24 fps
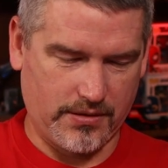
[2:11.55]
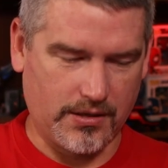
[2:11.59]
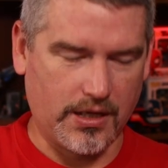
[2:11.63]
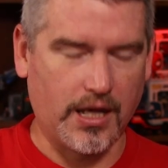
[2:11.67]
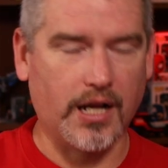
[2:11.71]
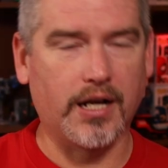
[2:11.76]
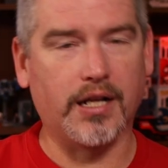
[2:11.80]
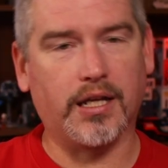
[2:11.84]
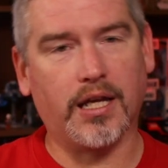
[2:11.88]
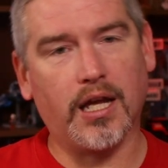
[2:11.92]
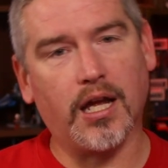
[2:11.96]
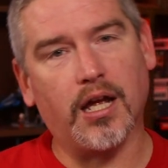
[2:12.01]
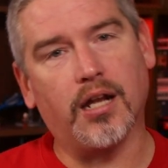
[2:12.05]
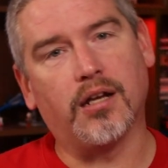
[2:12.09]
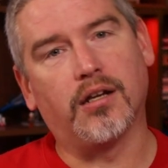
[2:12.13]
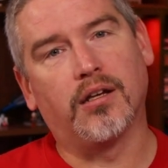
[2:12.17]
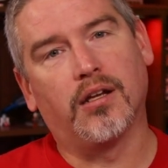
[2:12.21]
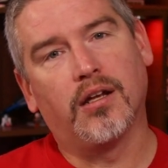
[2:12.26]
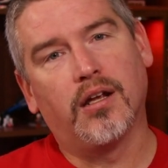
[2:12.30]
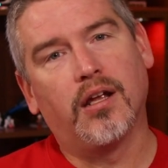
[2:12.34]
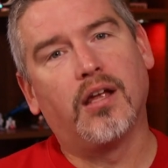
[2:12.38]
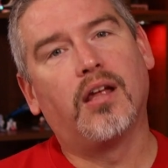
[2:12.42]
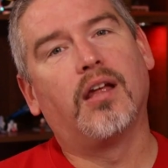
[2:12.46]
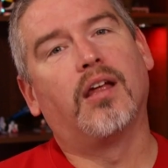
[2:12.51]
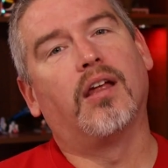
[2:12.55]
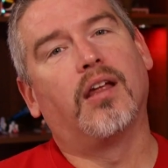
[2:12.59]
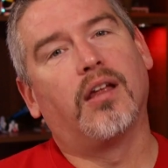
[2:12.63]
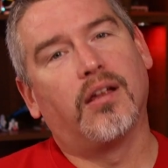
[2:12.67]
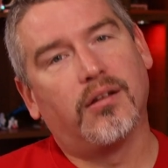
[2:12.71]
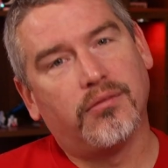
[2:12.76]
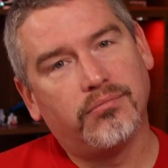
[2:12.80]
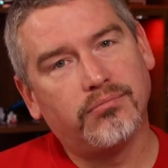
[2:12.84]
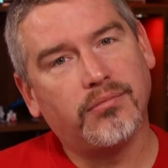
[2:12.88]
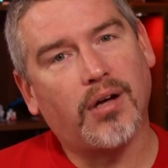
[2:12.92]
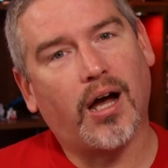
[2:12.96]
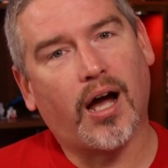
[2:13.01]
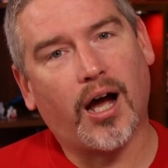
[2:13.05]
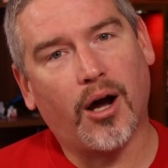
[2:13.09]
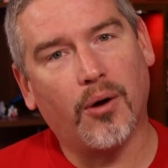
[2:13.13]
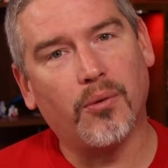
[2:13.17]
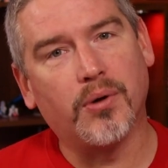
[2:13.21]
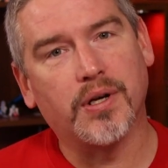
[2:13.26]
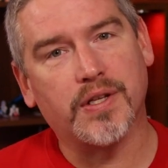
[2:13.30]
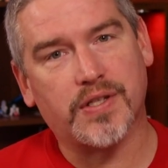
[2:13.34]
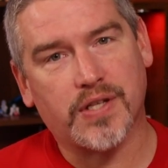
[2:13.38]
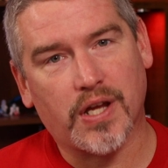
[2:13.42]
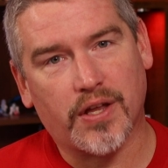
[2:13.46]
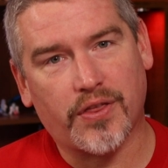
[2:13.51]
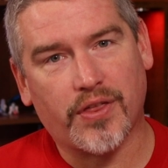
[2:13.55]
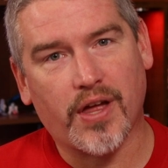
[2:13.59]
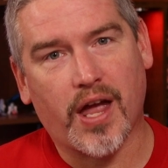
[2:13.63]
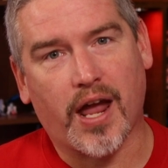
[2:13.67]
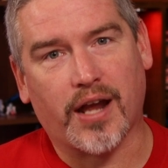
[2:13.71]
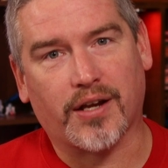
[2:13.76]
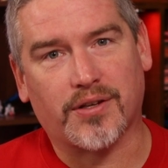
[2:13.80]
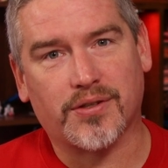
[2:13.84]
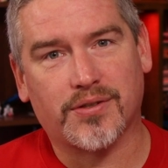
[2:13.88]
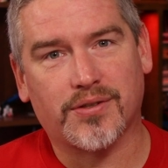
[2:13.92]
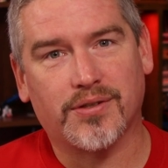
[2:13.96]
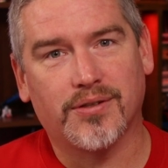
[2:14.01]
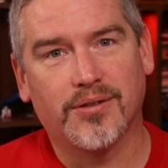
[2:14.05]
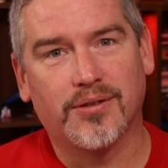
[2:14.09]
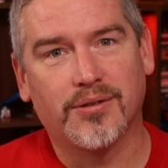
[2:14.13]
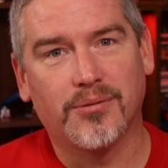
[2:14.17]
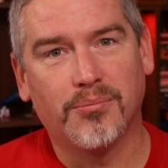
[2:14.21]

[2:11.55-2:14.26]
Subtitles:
And again, I want to say thanks.